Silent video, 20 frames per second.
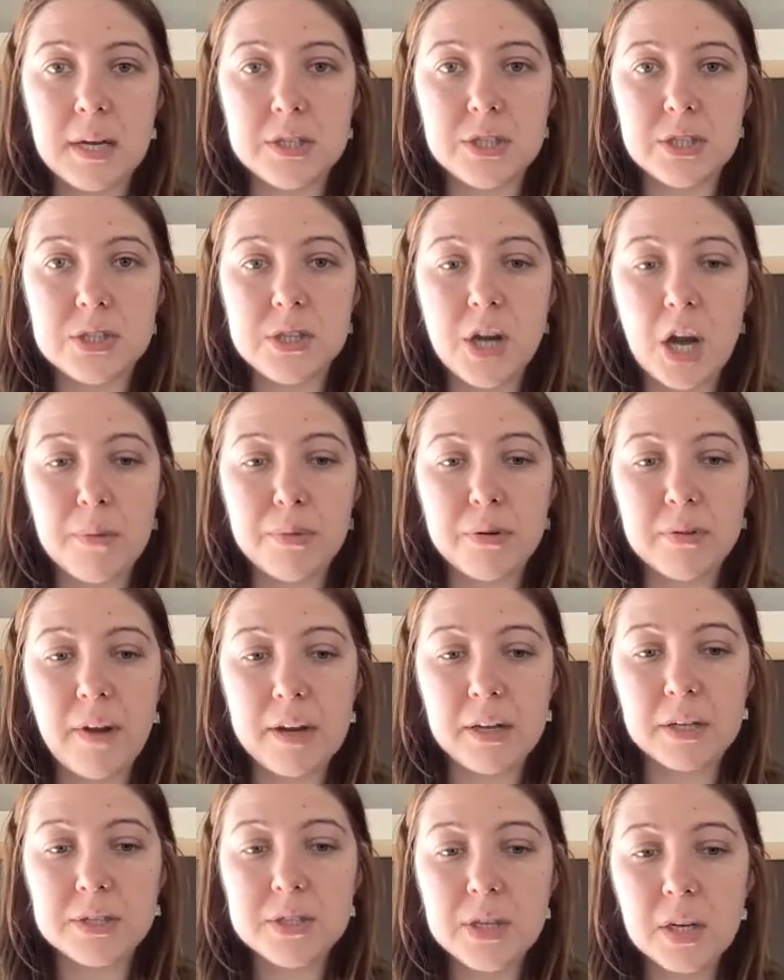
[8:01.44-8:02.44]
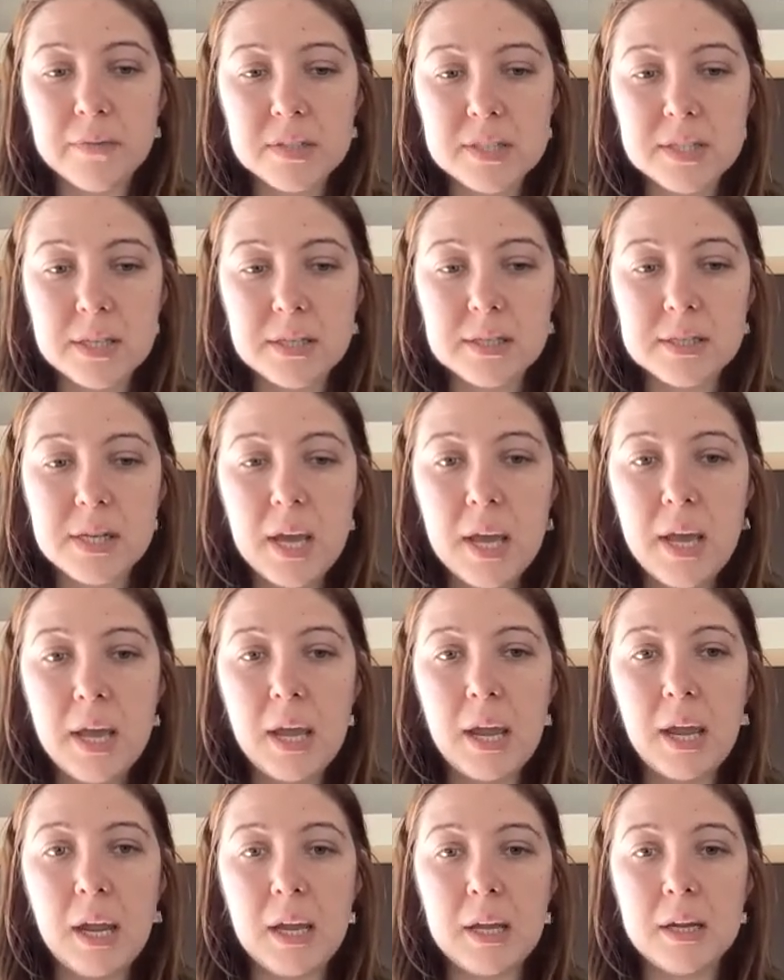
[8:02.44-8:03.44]
to stop providing services.
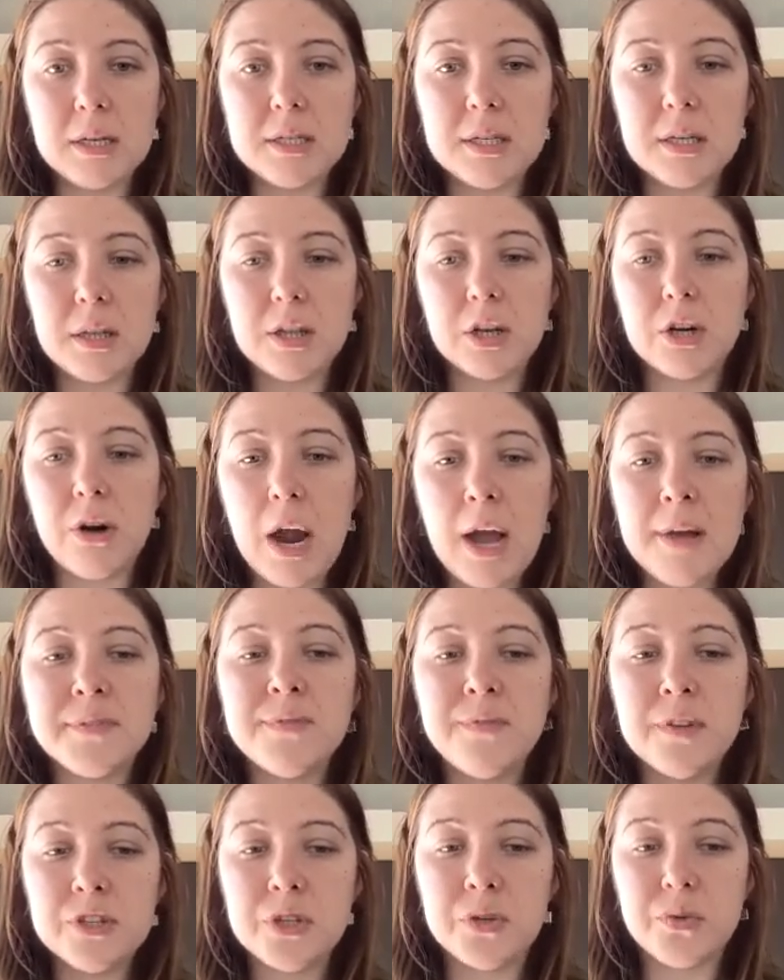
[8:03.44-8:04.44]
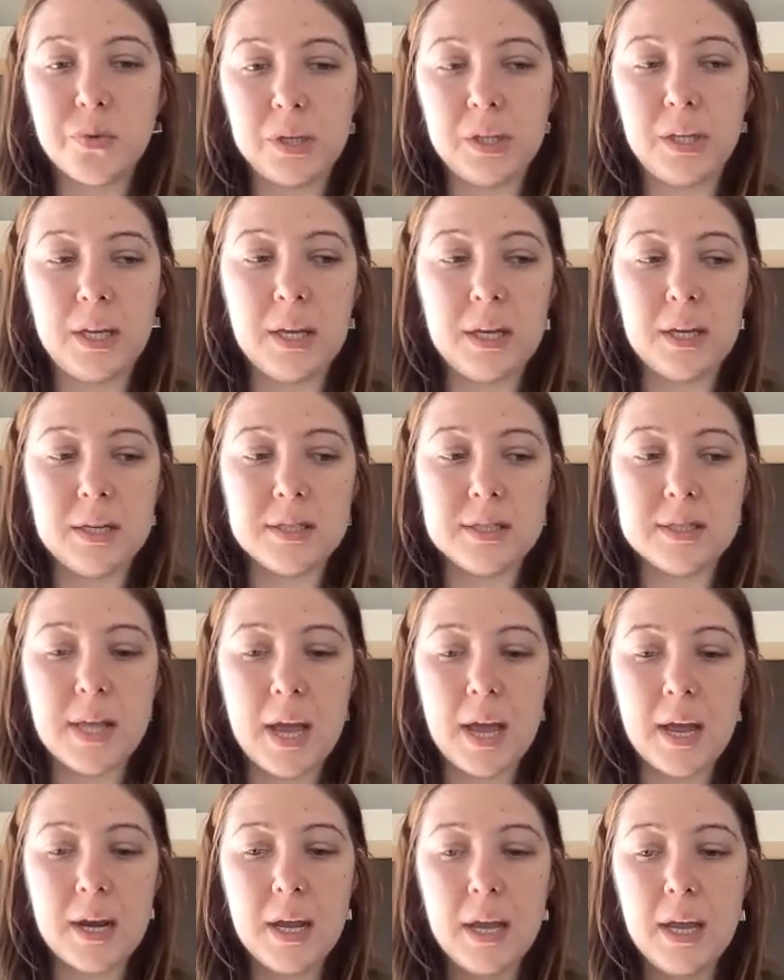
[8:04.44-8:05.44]
And the graph's vision really is
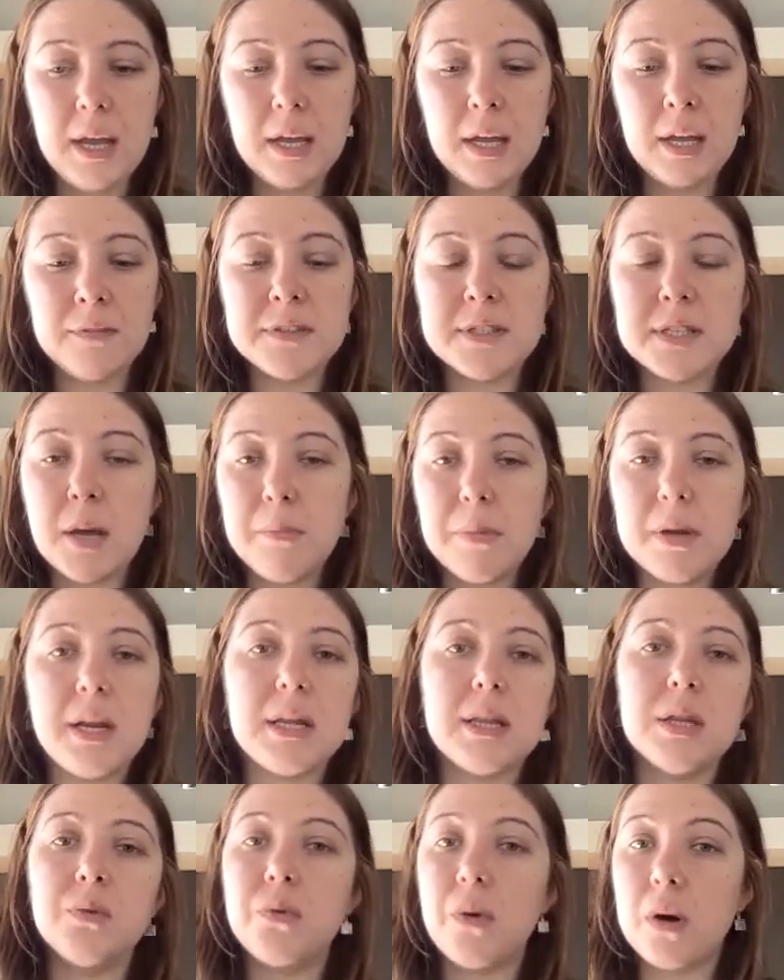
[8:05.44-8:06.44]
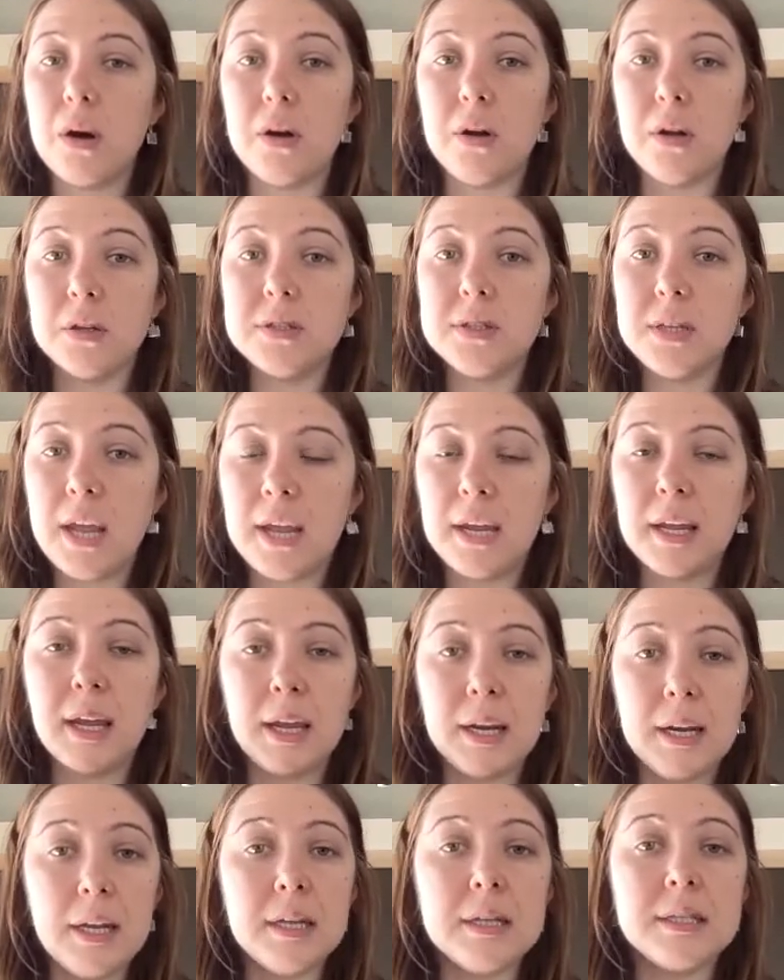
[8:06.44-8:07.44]
that if somebody in the world,
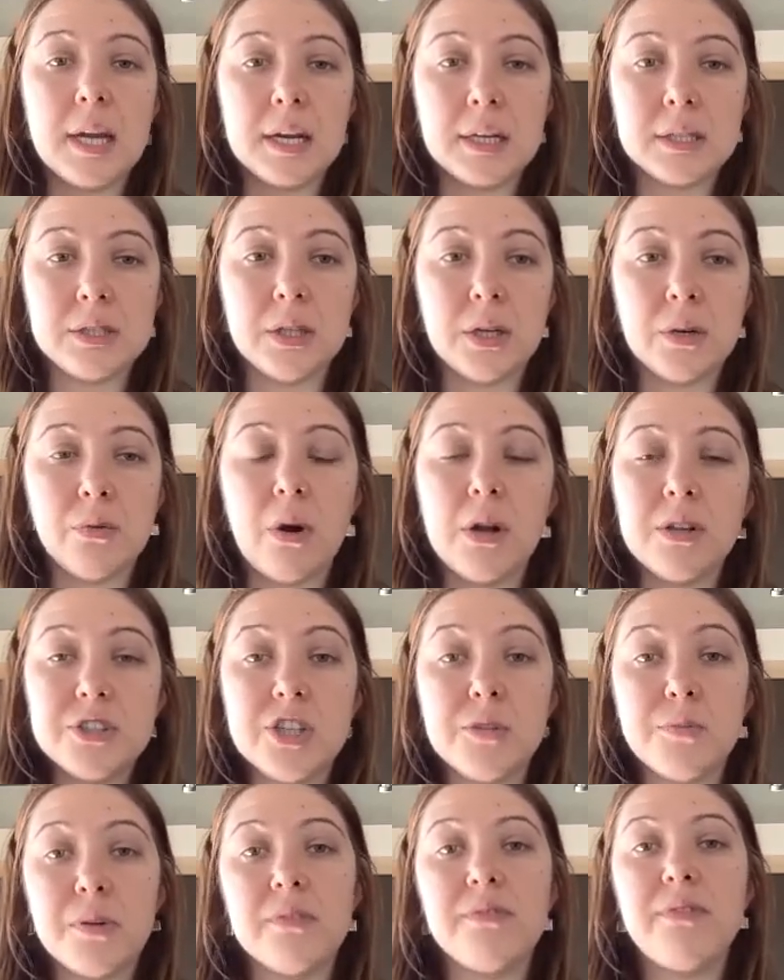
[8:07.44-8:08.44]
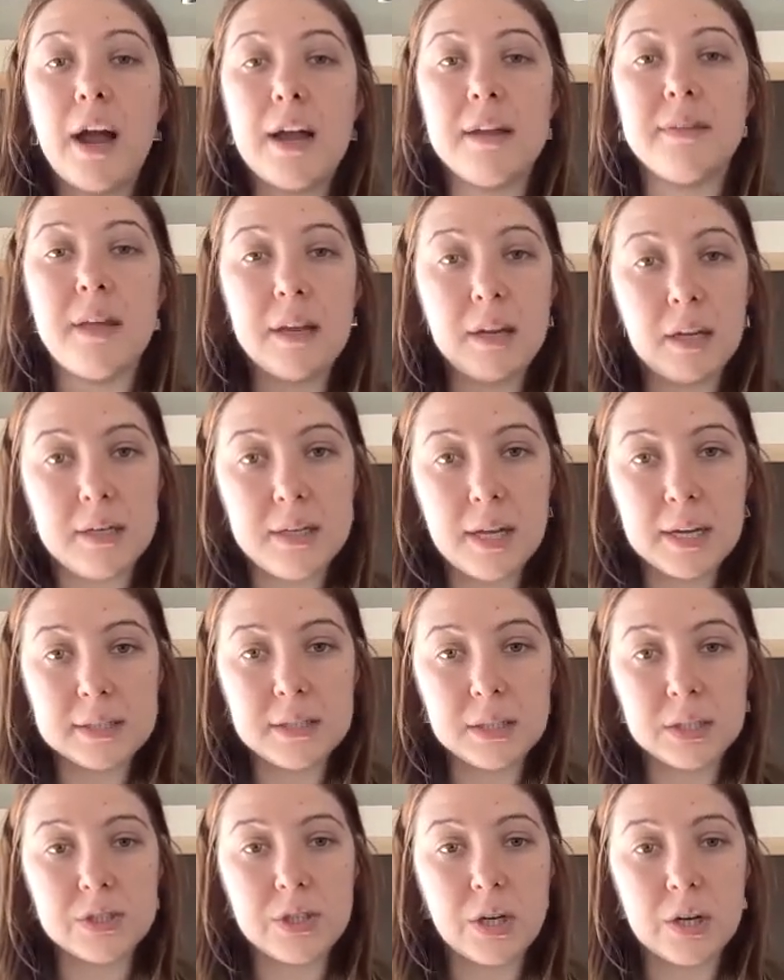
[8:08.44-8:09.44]
aka an indexer, wants to provide that
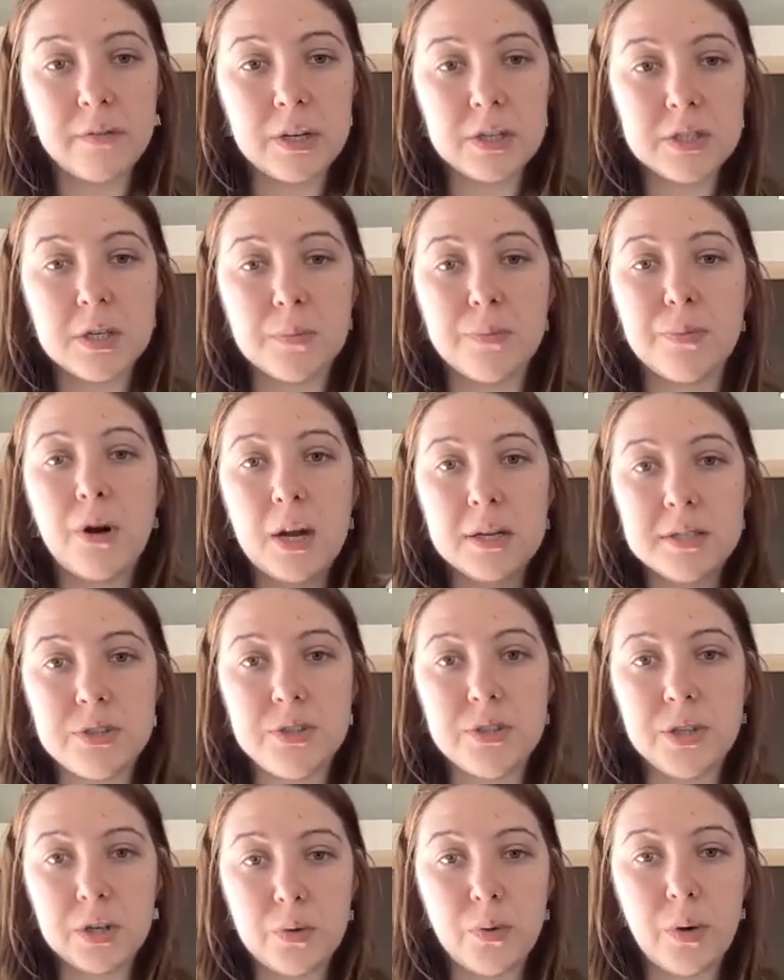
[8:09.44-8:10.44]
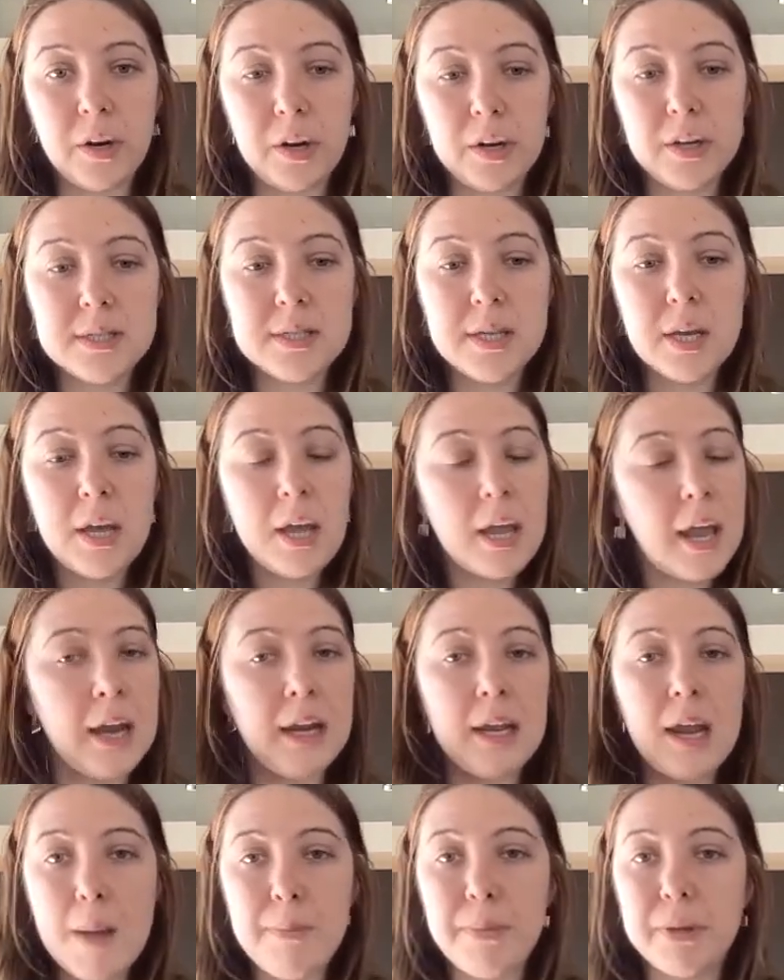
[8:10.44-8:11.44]
indexing service to process your queries,
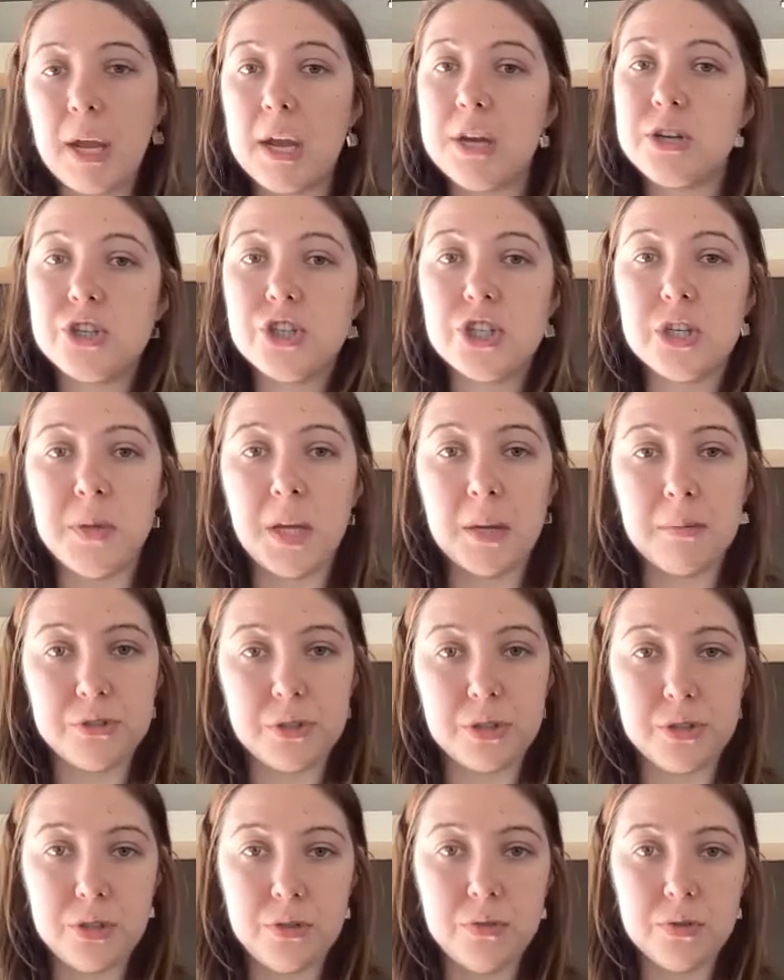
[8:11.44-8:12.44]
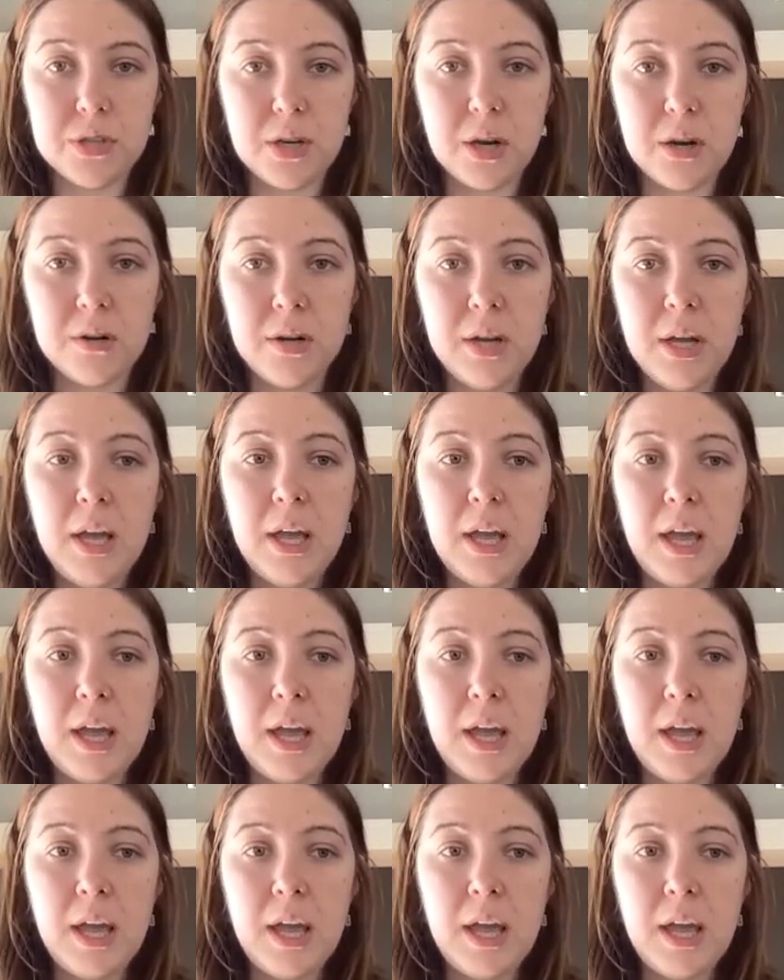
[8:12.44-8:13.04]
any application should be able to do so.